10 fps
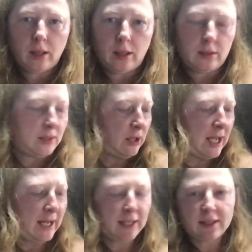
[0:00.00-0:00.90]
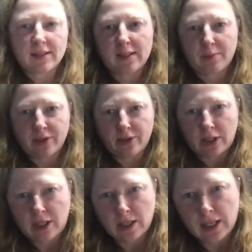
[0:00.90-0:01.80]
So hi, this is
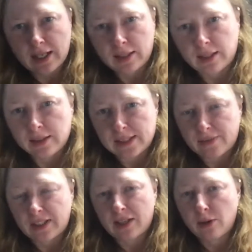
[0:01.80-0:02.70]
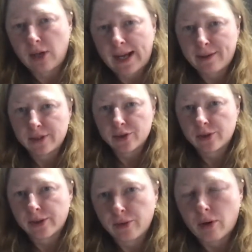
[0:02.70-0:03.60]
Bodorka and in this video I will
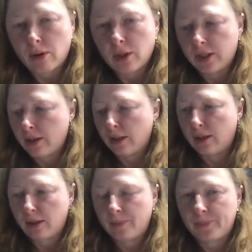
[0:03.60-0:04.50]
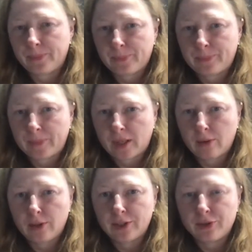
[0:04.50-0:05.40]
show you all the
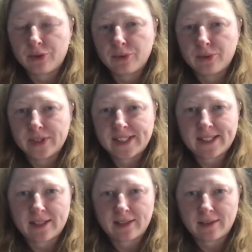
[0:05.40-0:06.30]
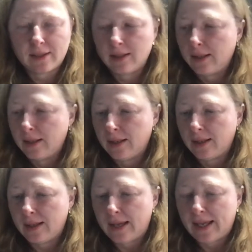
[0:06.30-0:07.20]
all the tools and
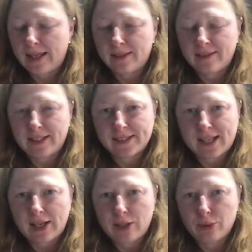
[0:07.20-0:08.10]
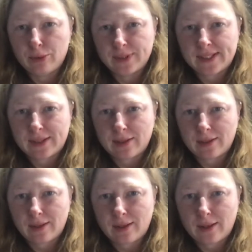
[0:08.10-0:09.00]
and um, things I used
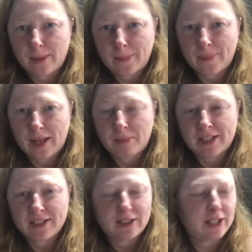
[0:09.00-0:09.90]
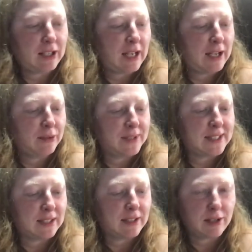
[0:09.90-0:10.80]
um, and material I used
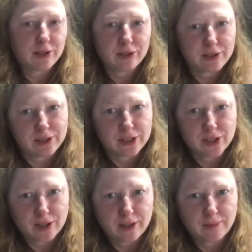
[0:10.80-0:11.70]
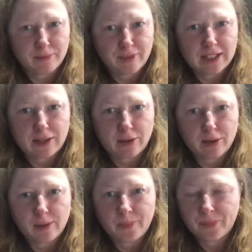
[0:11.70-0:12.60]
in the tortoiseshell video.